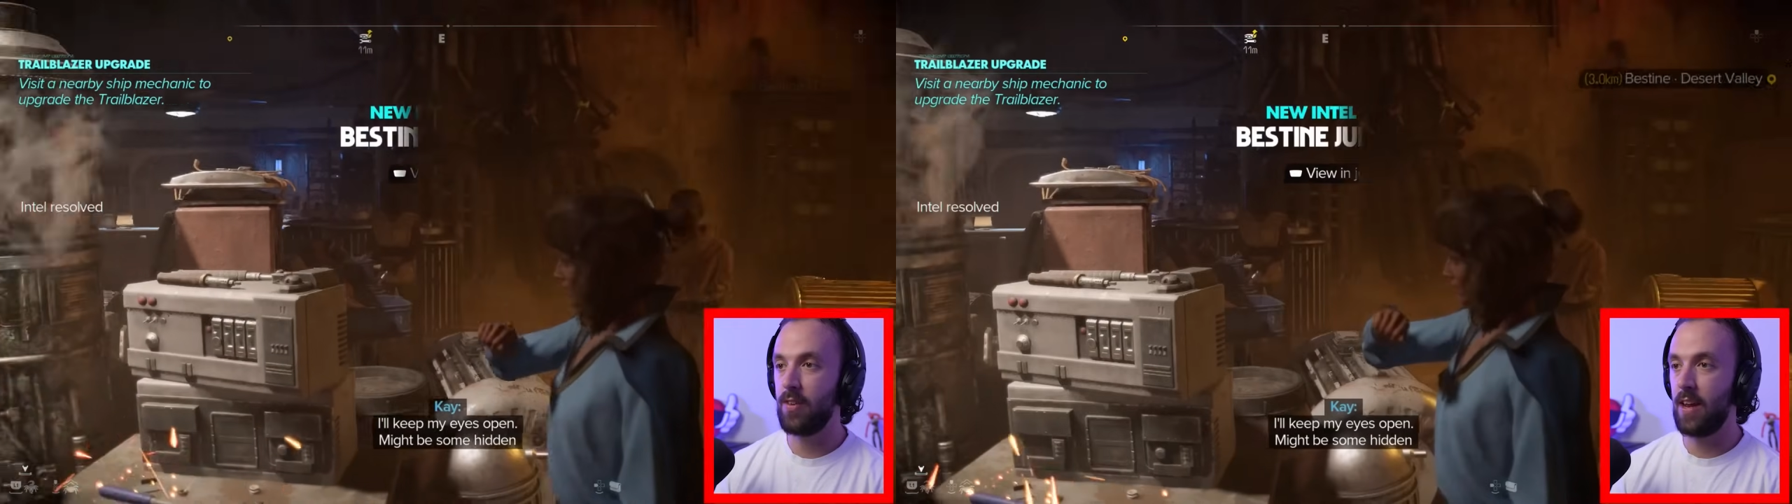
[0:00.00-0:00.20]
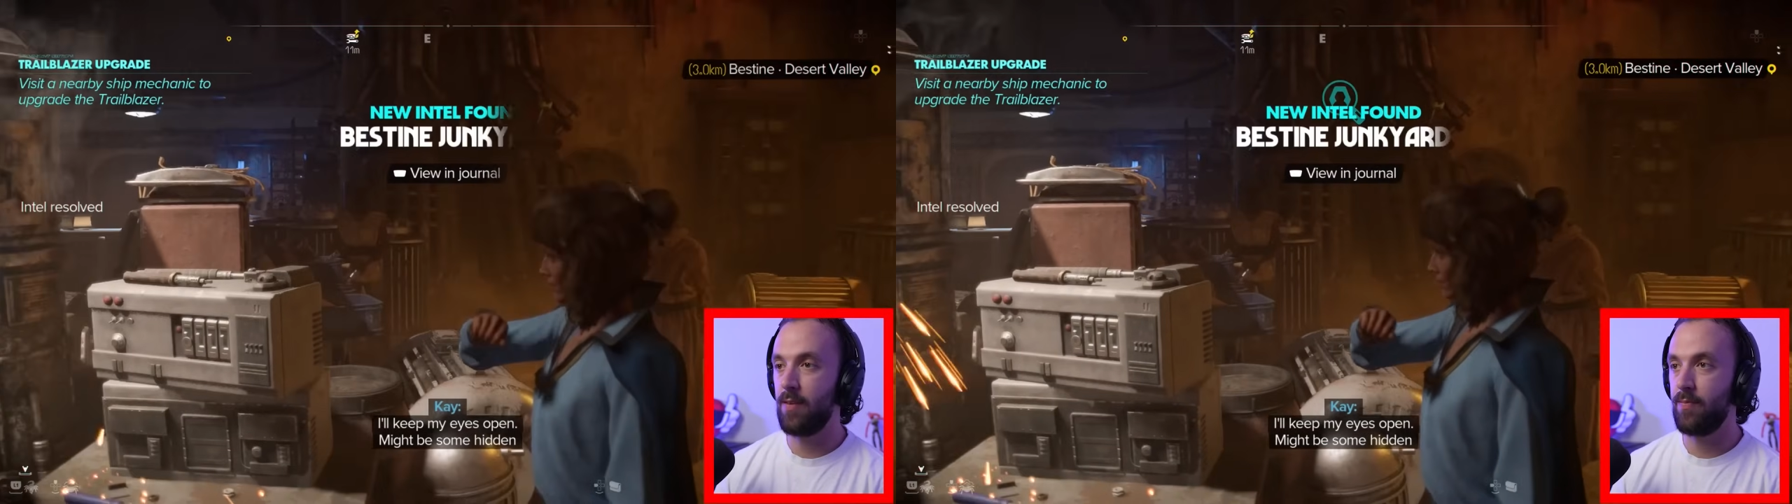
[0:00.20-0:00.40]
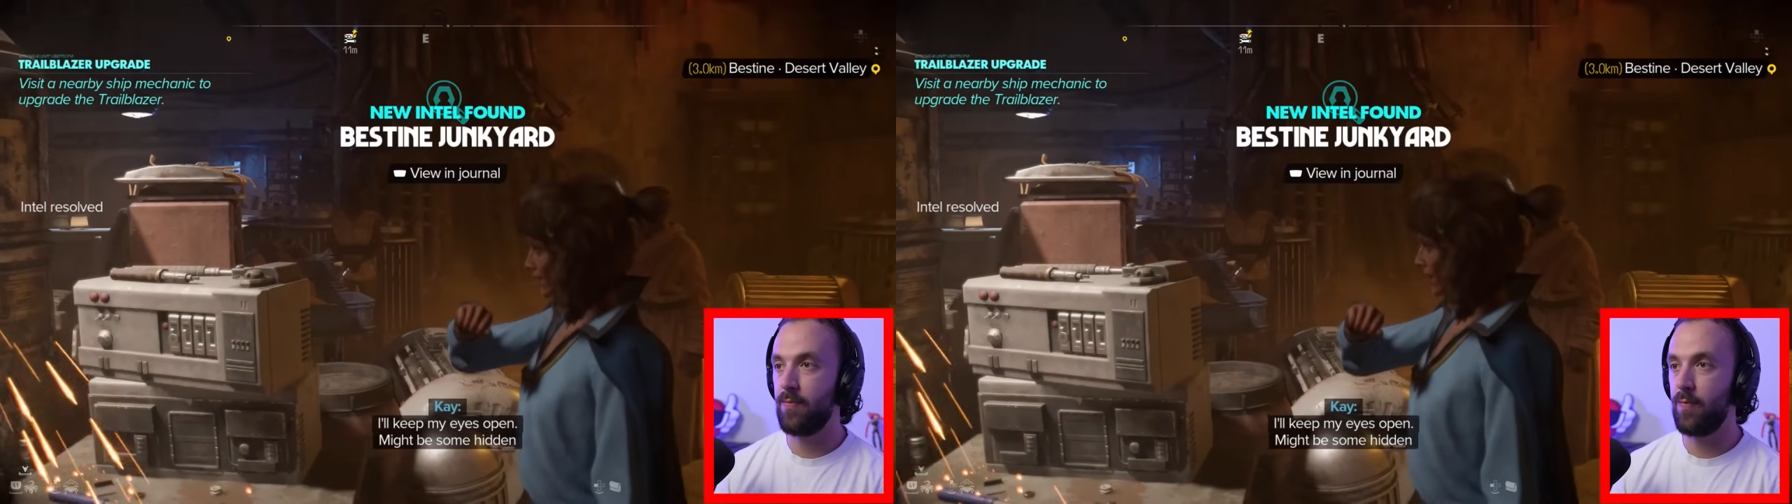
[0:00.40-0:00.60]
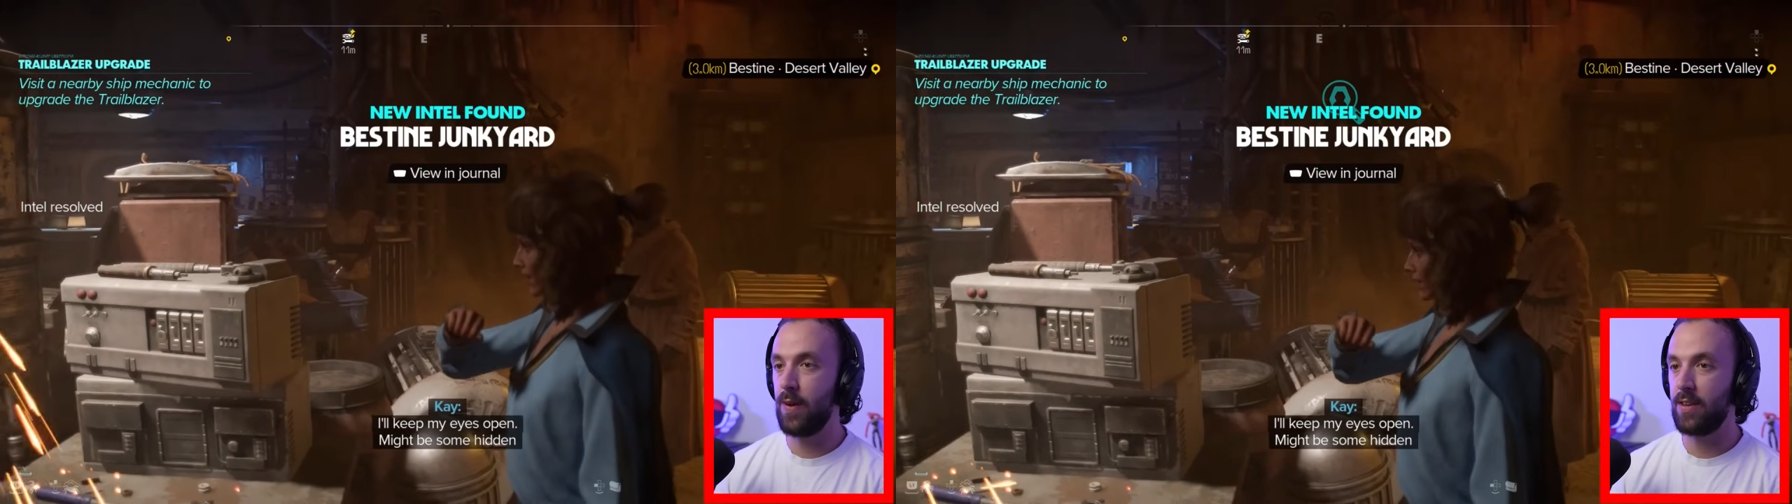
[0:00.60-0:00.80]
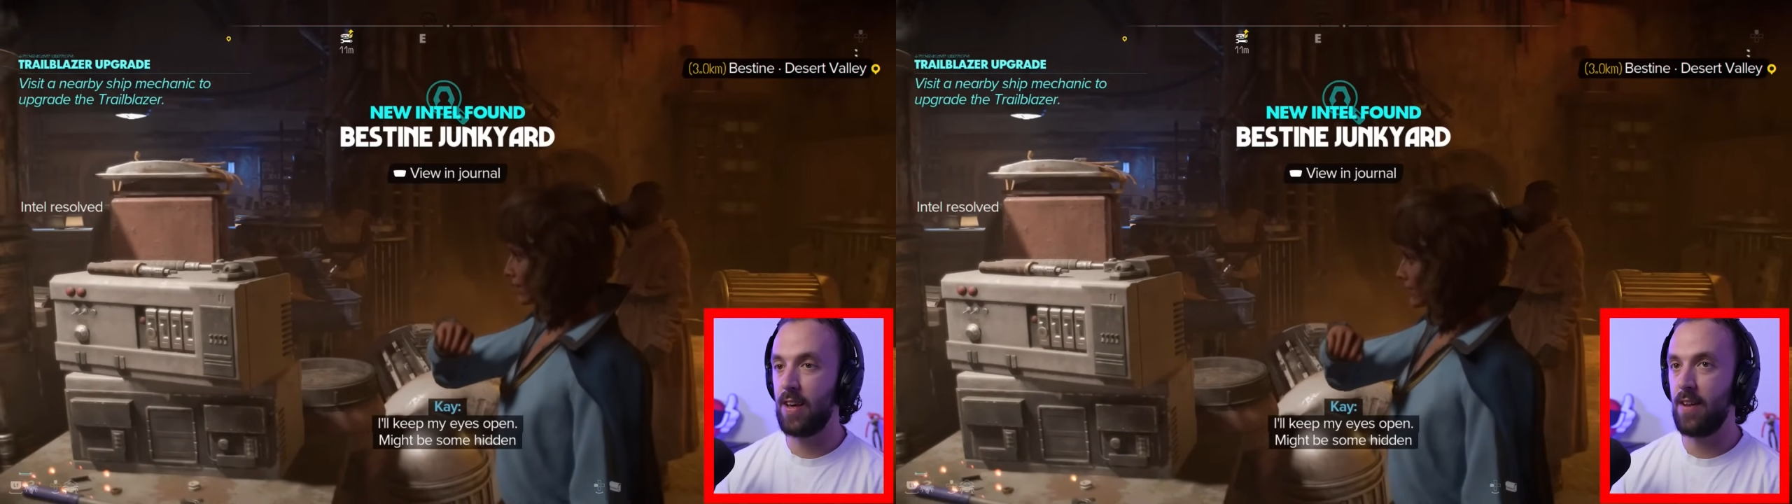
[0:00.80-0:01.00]
are gonna
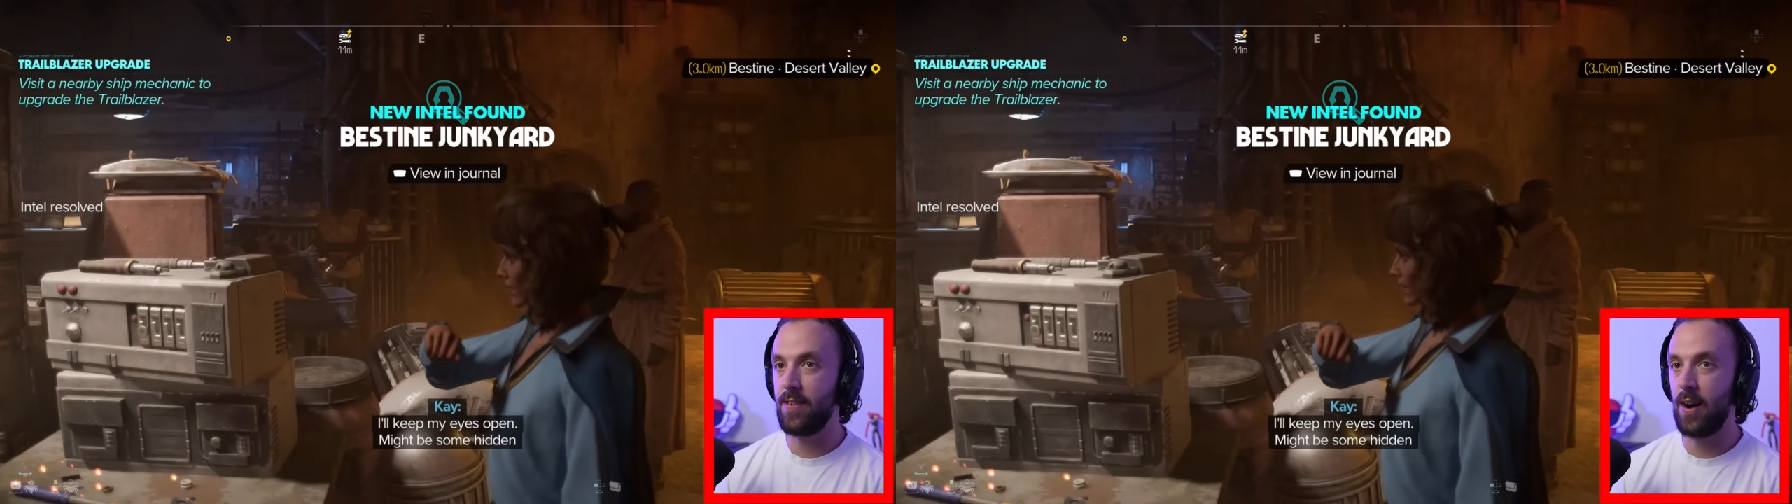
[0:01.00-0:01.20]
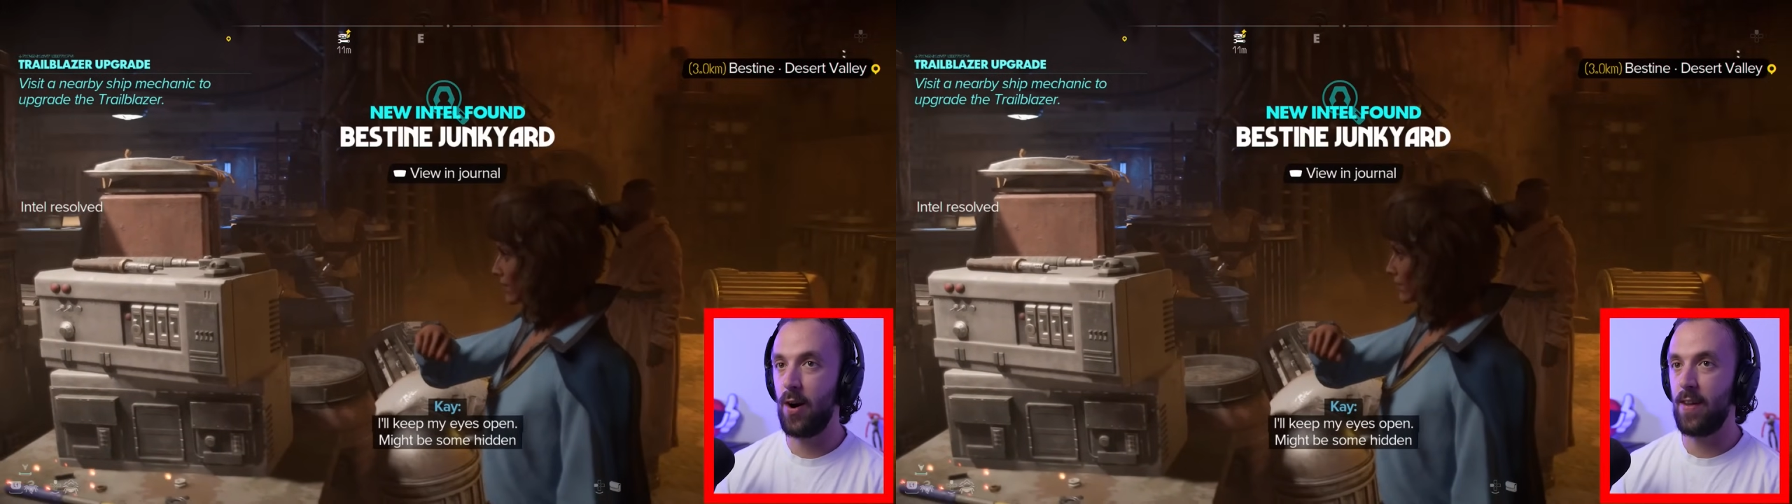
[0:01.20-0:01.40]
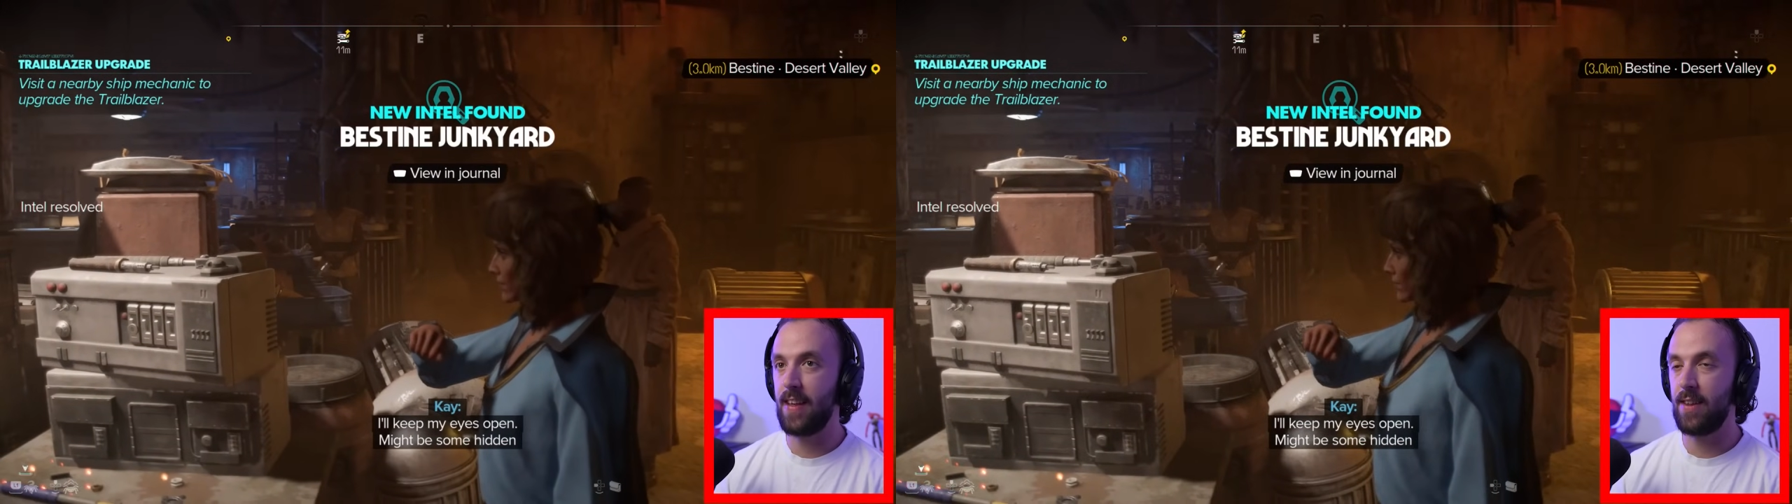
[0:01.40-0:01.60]
fix that turret.